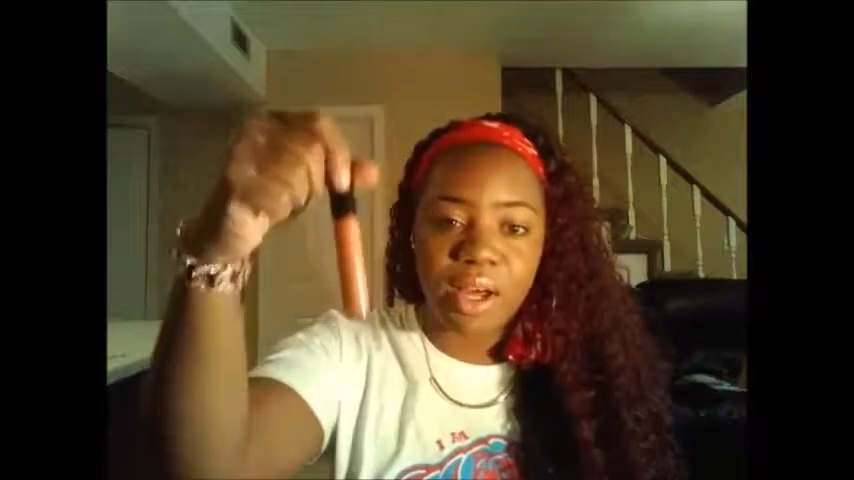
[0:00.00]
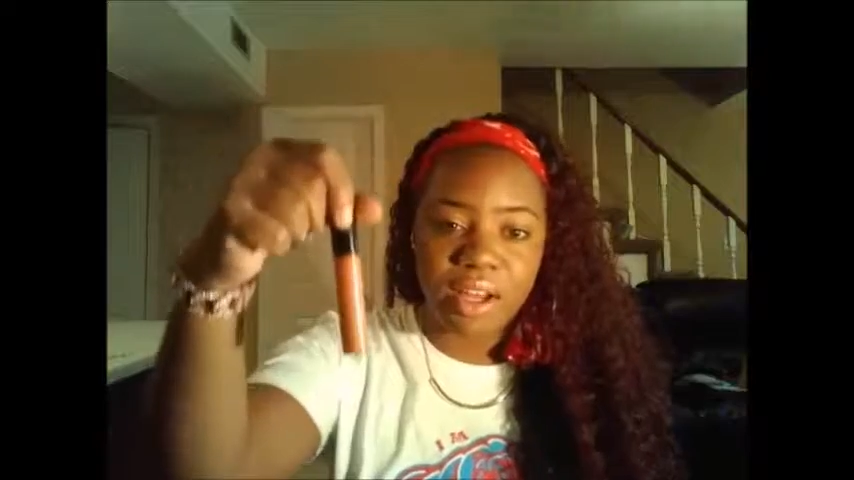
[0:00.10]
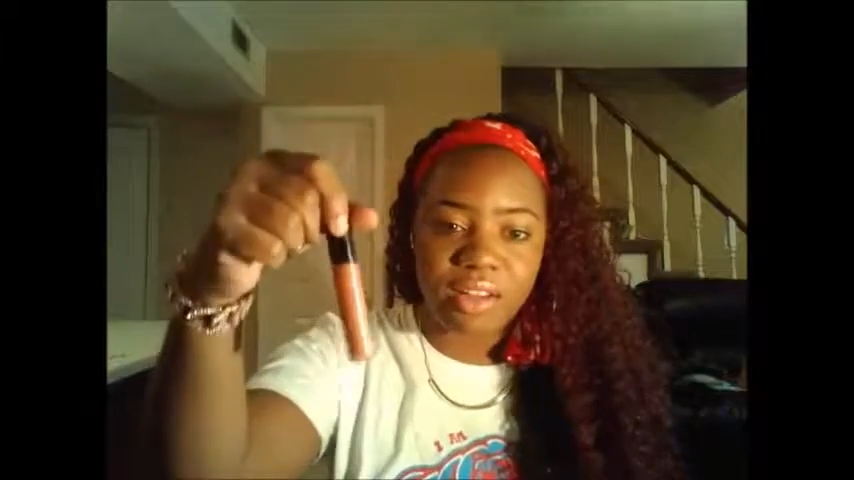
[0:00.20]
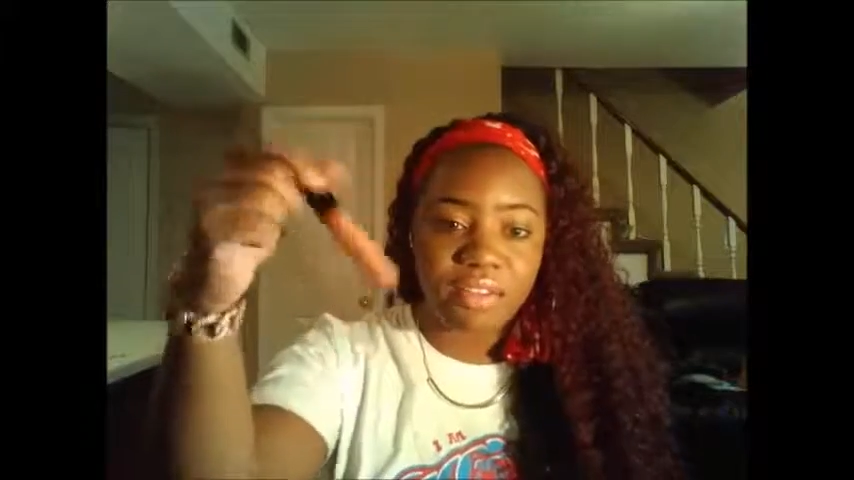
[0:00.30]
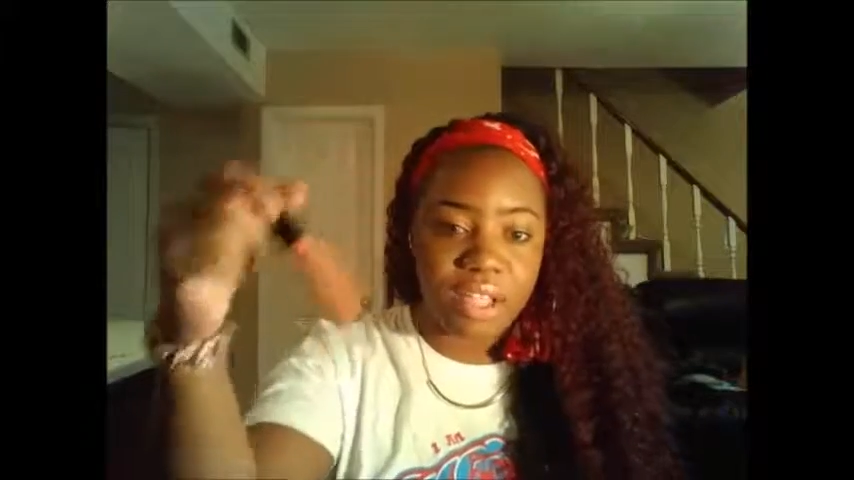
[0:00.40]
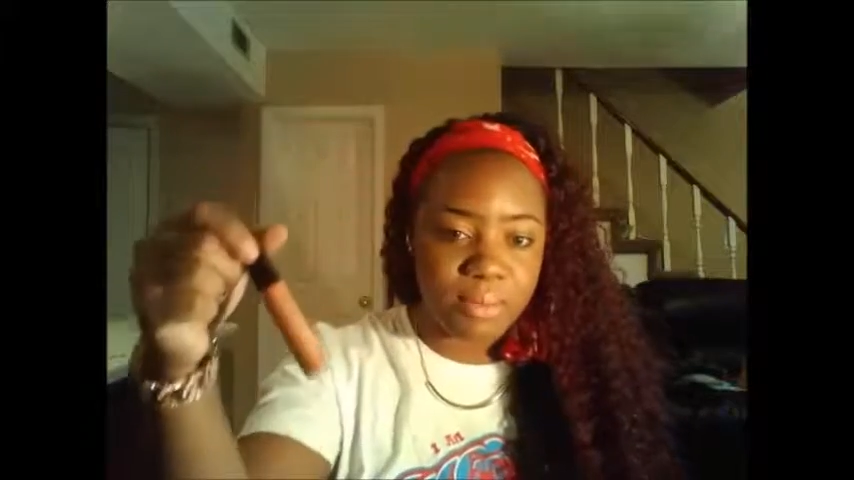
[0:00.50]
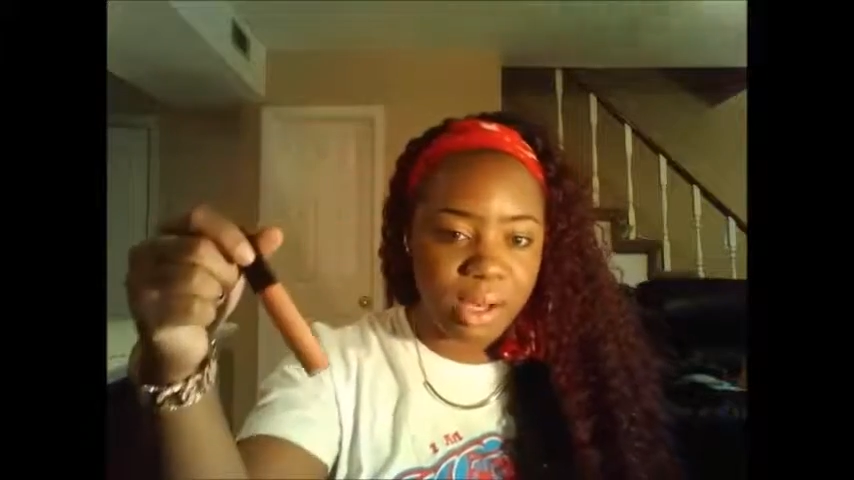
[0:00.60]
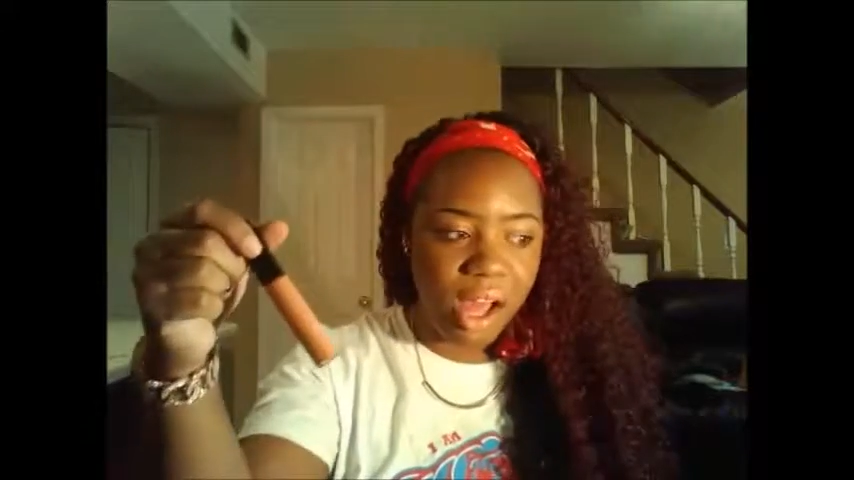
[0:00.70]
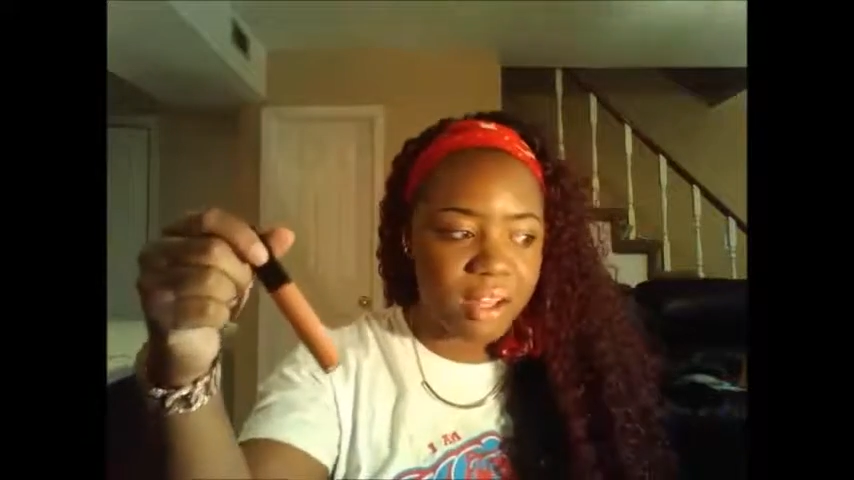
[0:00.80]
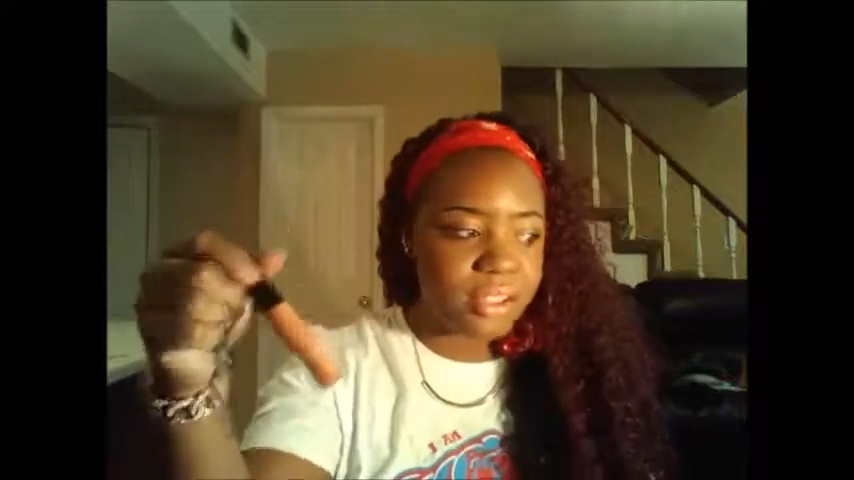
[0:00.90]
of lip
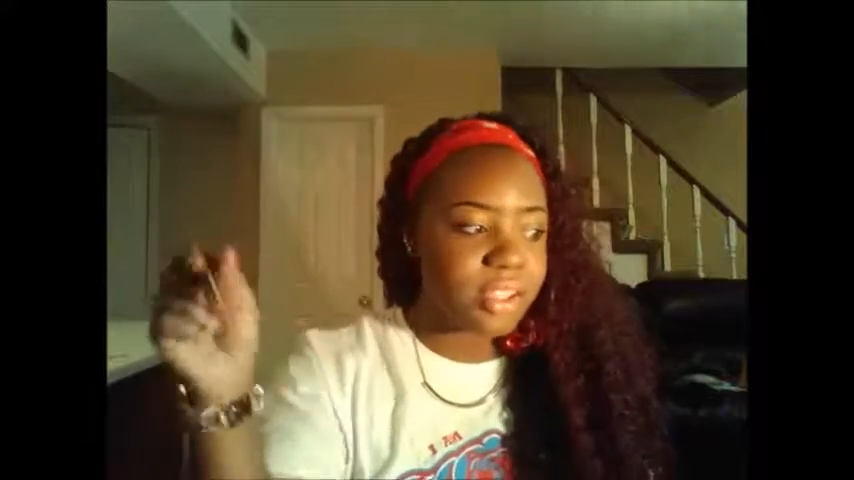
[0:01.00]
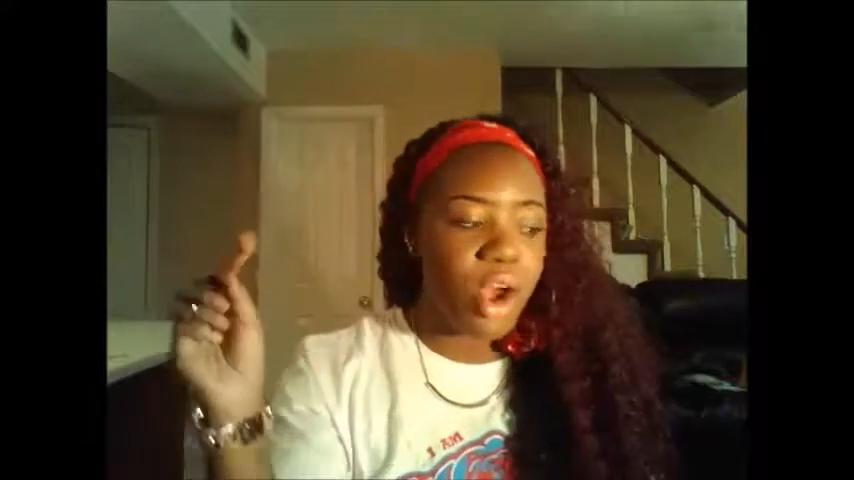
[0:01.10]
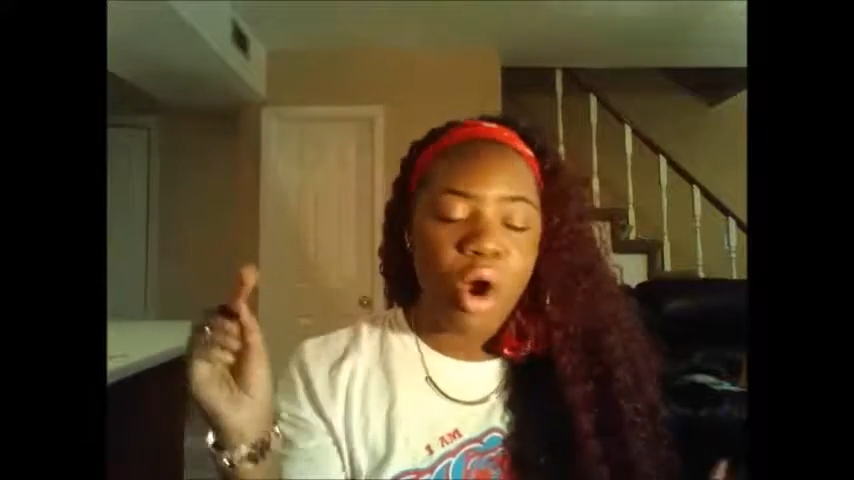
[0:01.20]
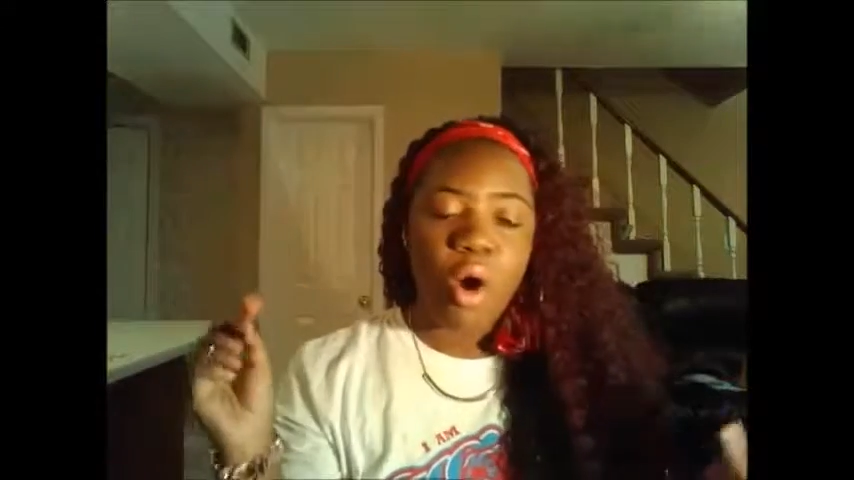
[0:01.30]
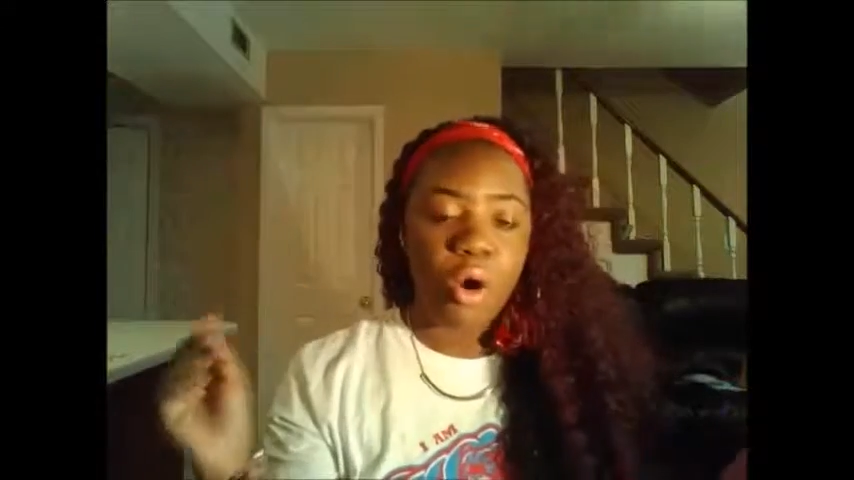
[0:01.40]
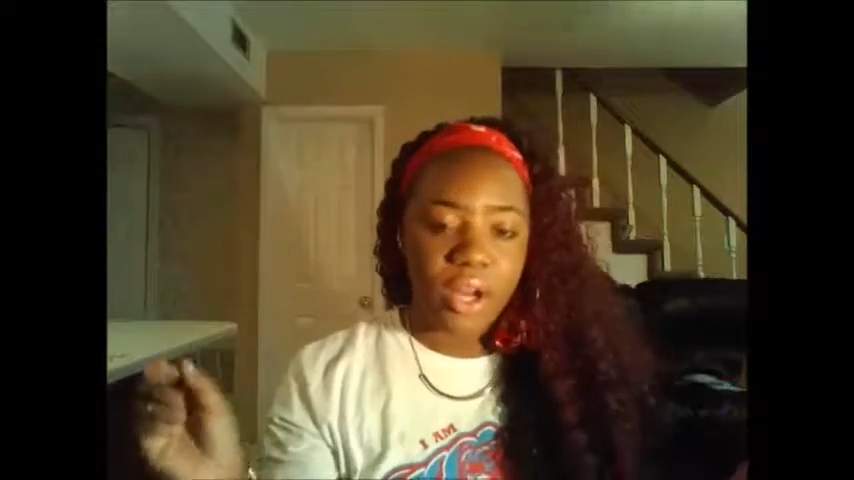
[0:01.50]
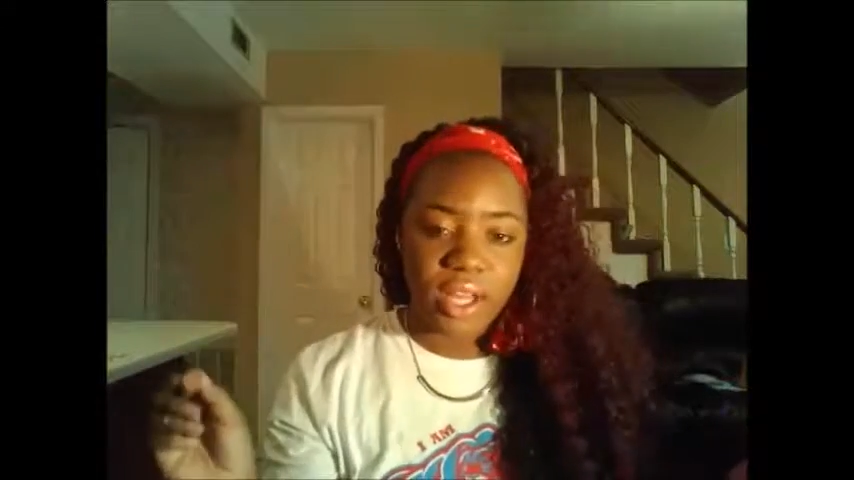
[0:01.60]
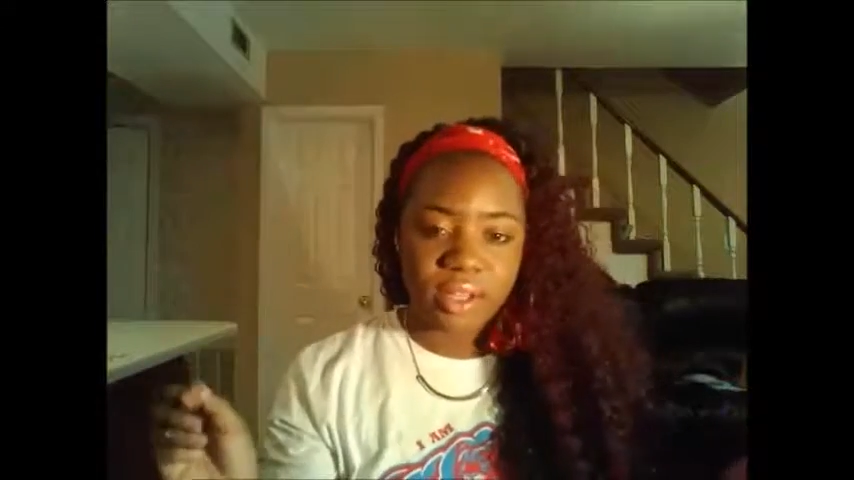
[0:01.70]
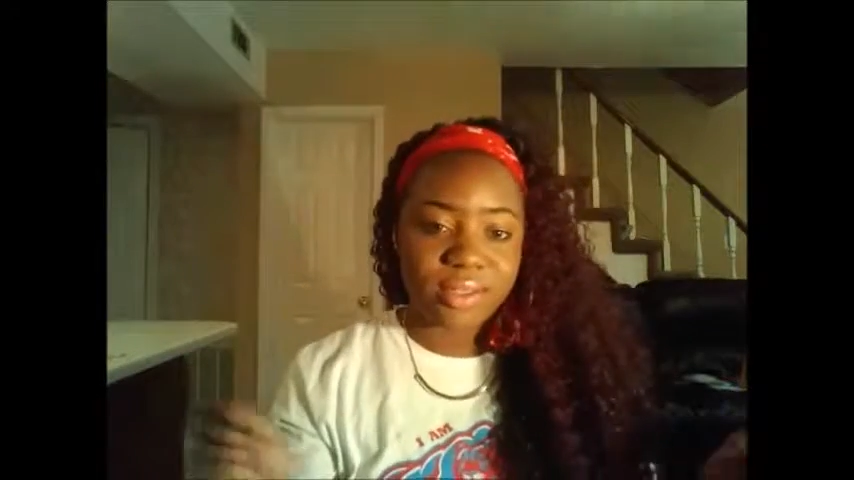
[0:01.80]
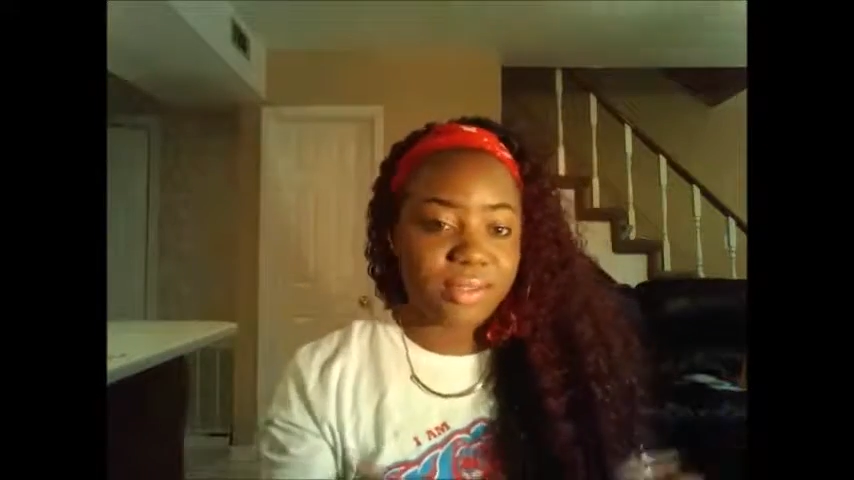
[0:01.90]
gloss or
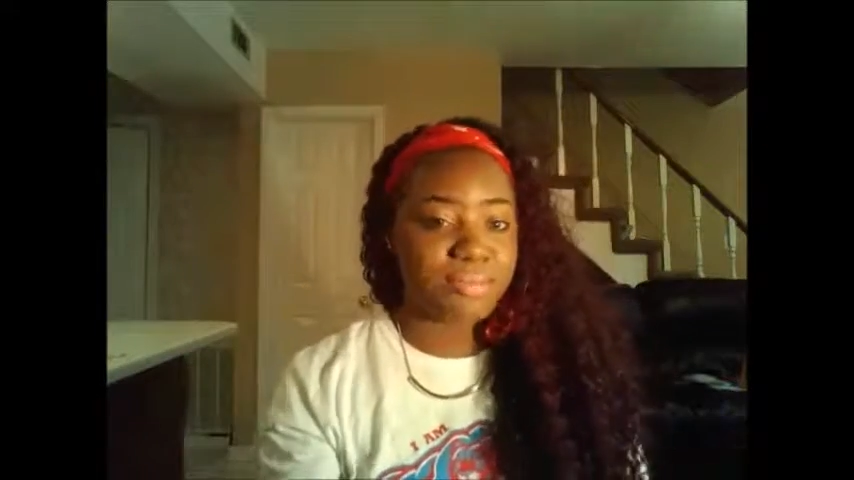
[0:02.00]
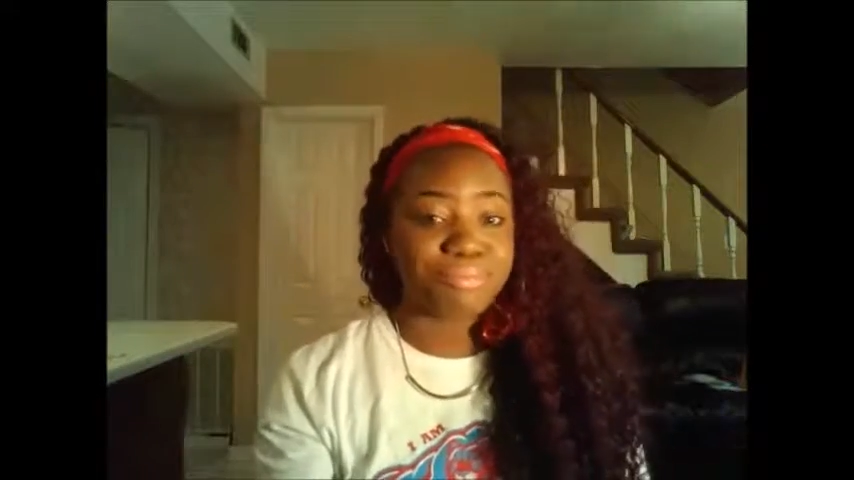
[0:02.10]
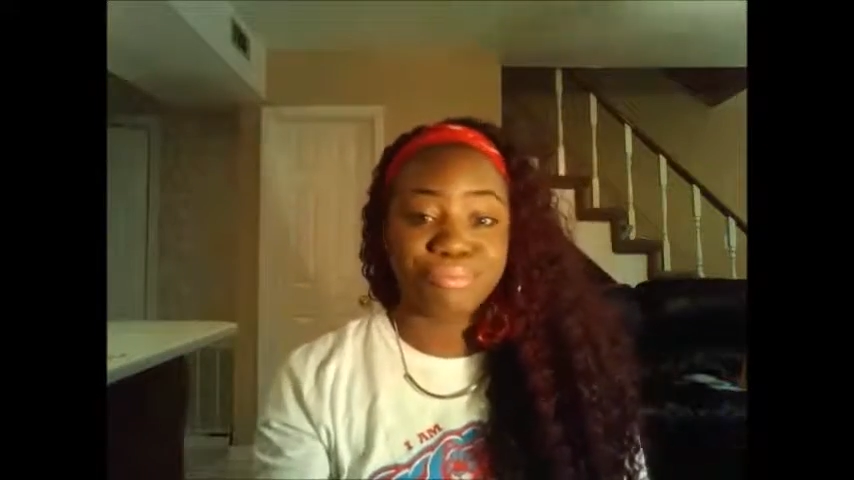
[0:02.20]
else